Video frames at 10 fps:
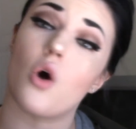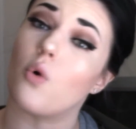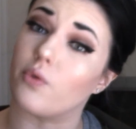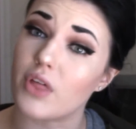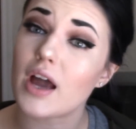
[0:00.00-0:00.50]

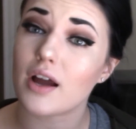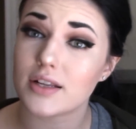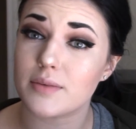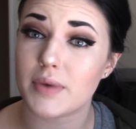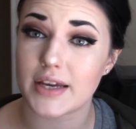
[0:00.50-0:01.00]
Well, that got
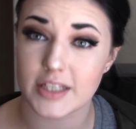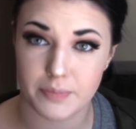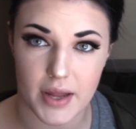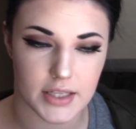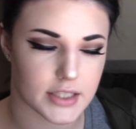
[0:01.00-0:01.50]
to be
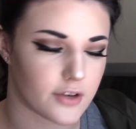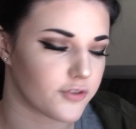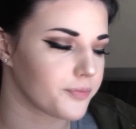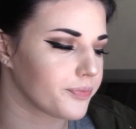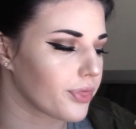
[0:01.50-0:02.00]
expensive.
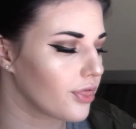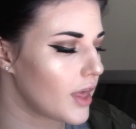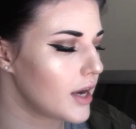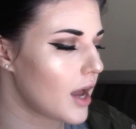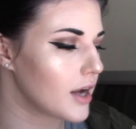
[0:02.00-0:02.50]

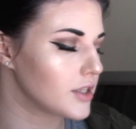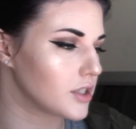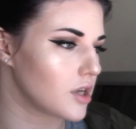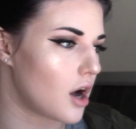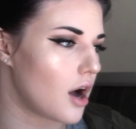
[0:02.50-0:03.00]
Then I
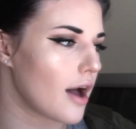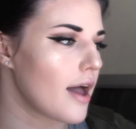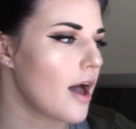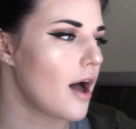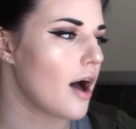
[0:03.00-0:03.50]
saw
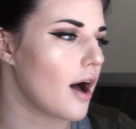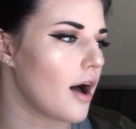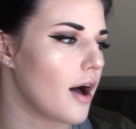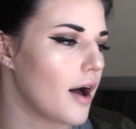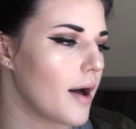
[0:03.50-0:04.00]

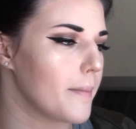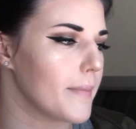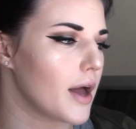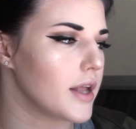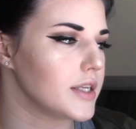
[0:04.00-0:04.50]

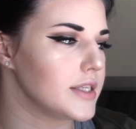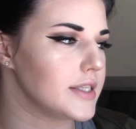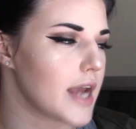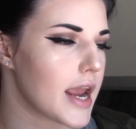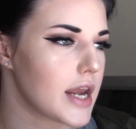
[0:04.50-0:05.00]

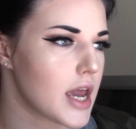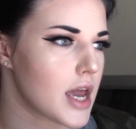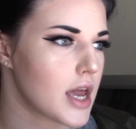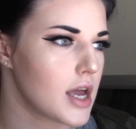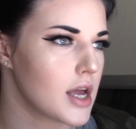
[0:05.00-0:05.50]

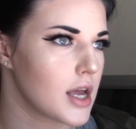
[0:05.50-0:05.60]
Dana,